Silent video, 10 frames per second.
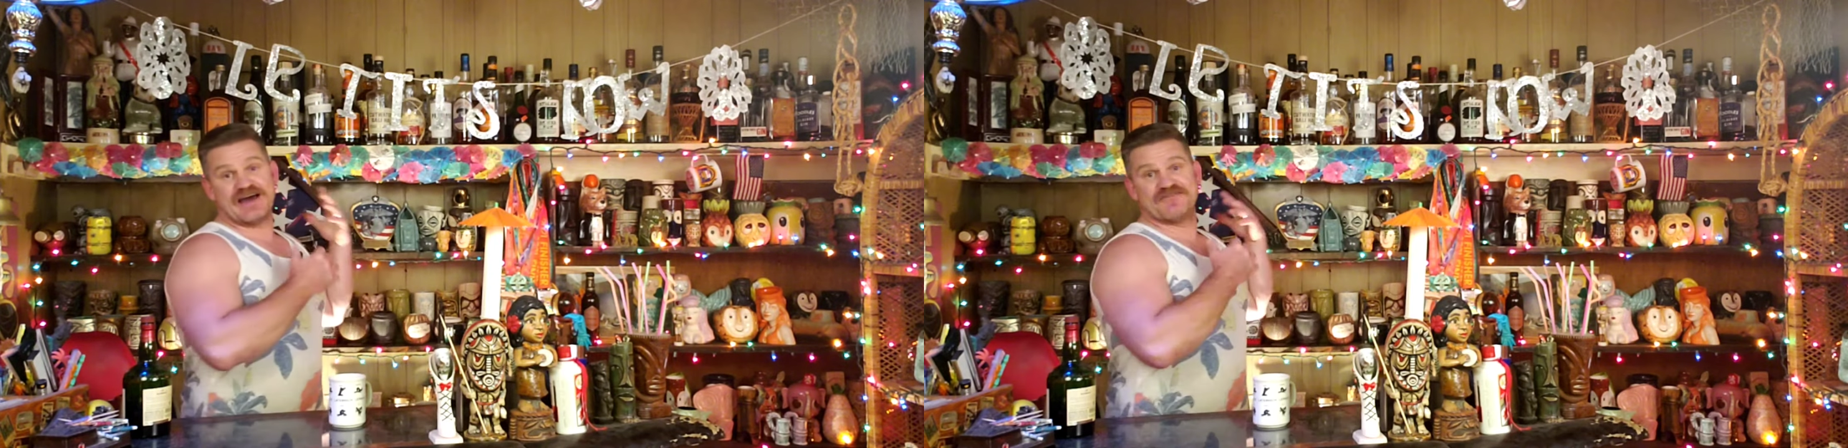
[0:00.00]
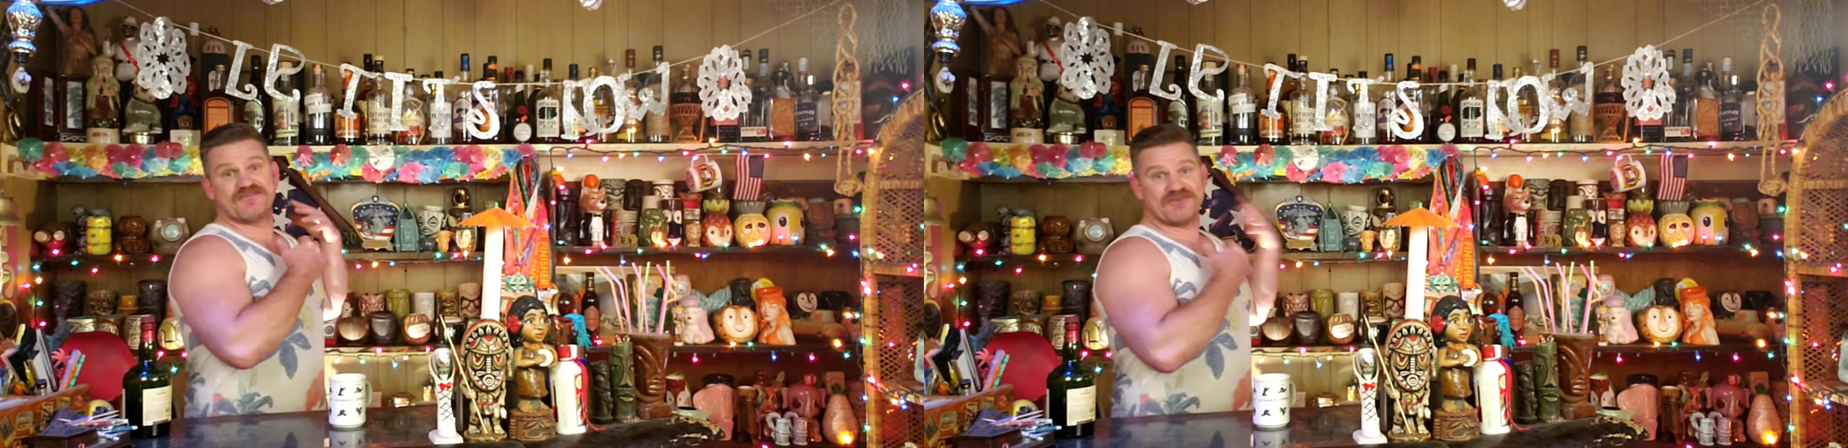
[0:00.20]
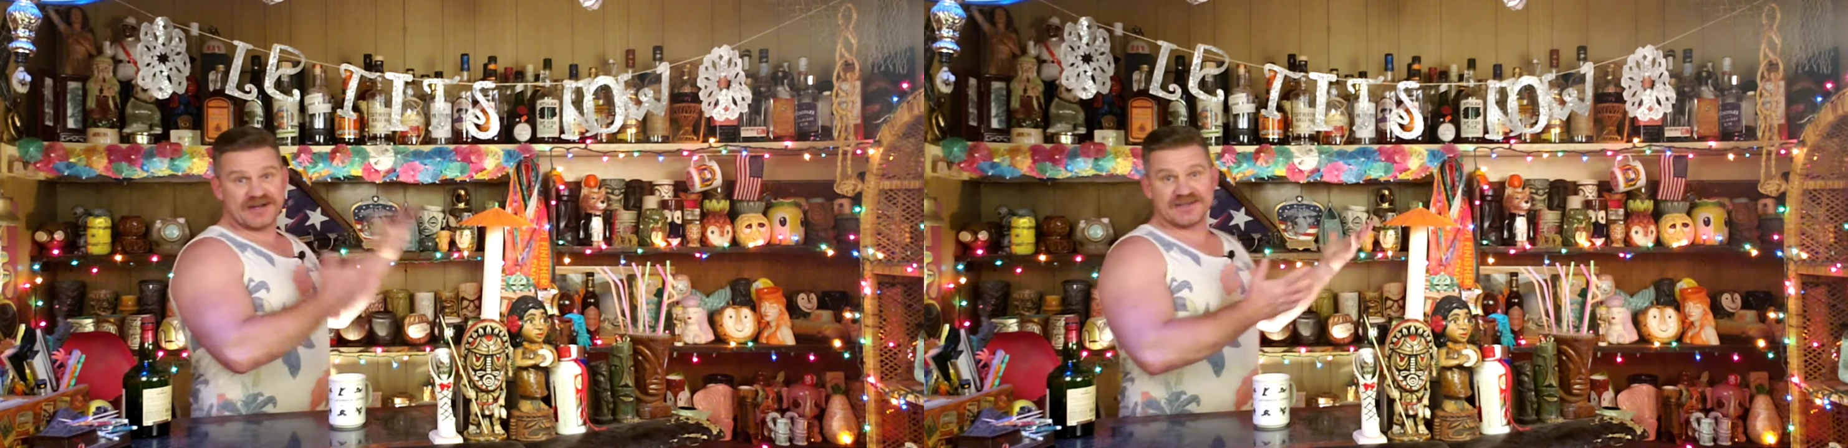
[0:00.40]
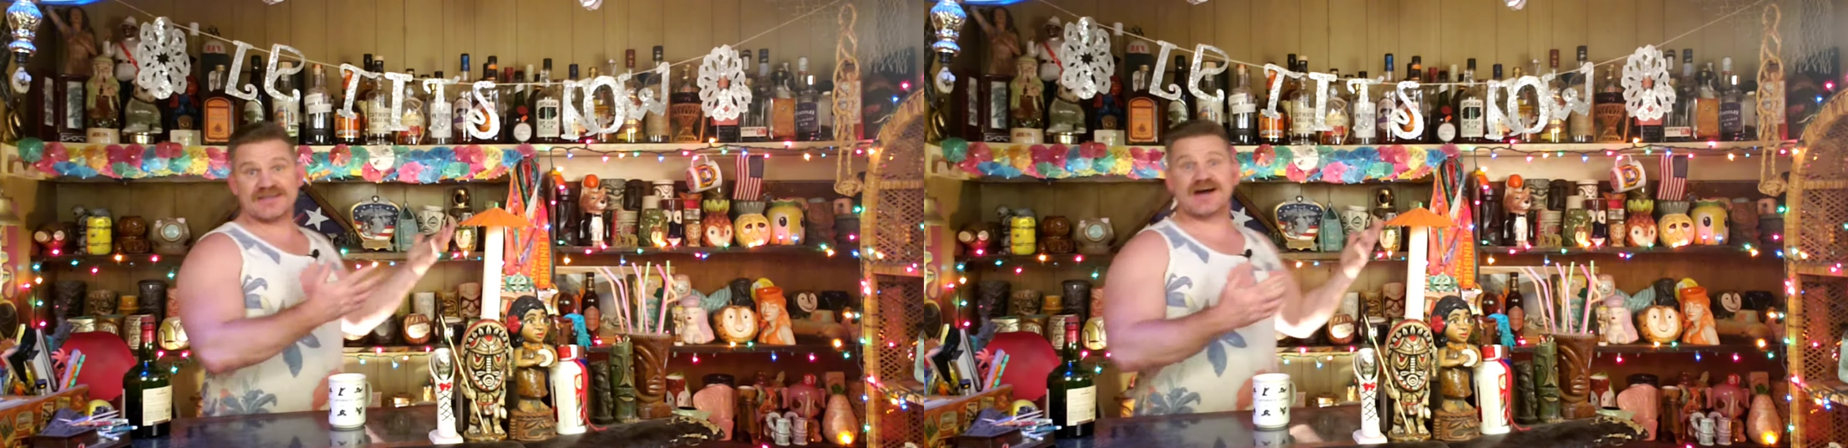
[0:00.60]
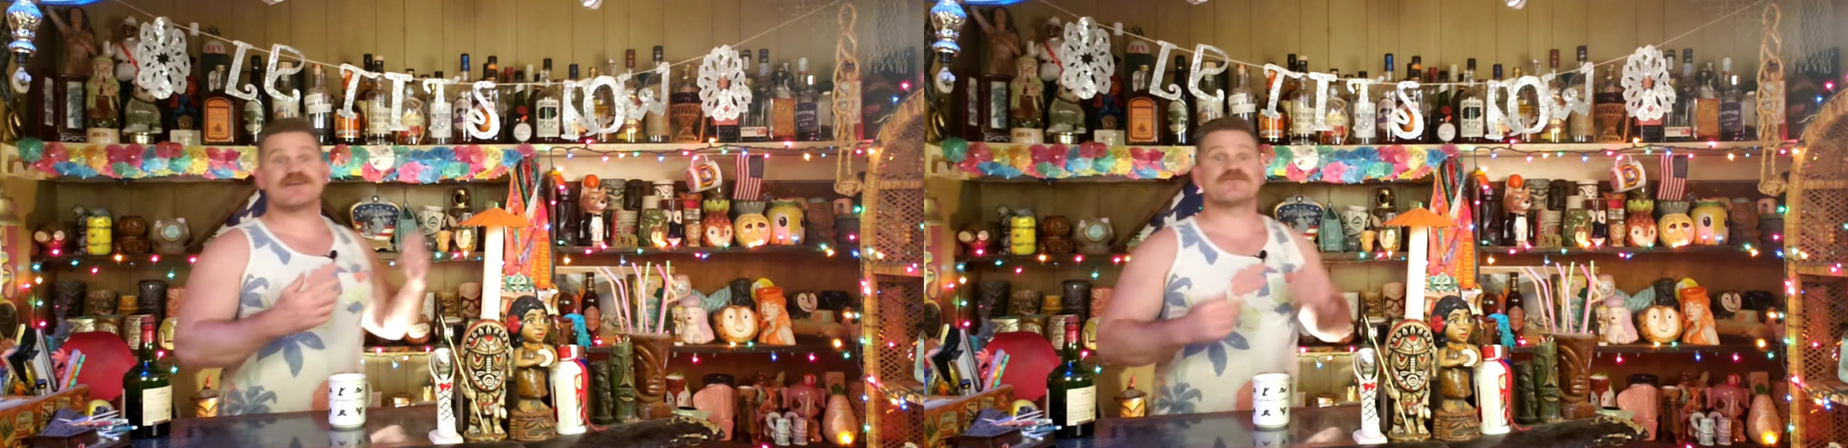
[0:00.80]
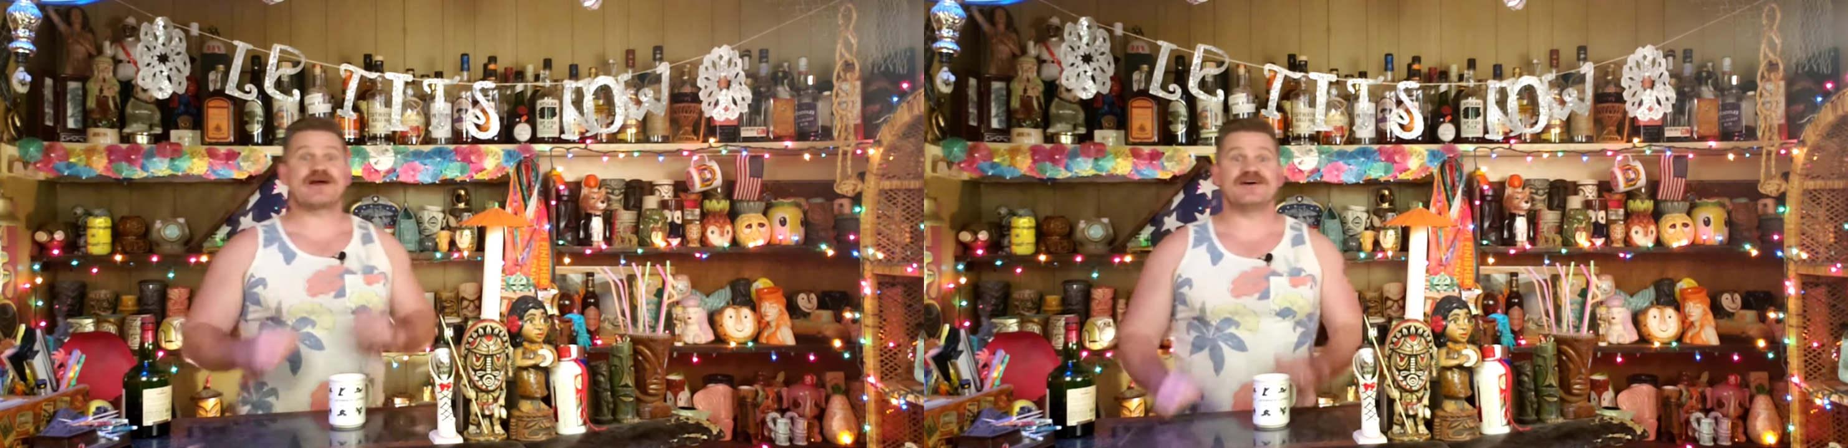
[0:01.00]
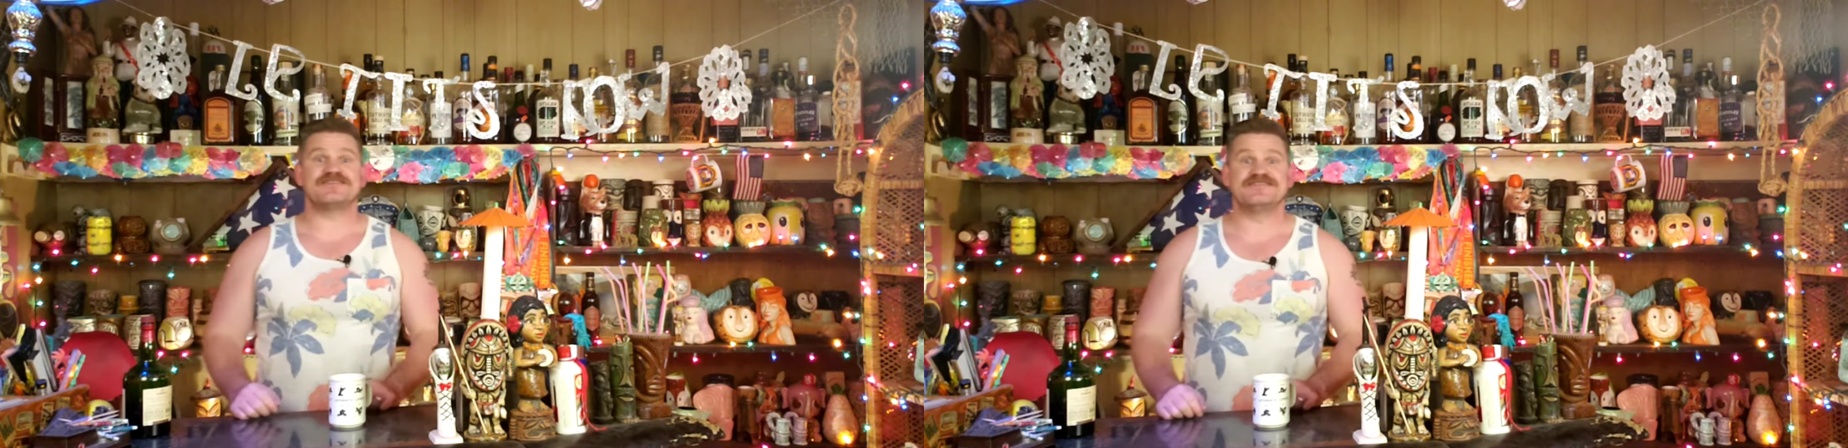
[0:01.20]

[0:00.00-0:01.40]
I have finally gotten around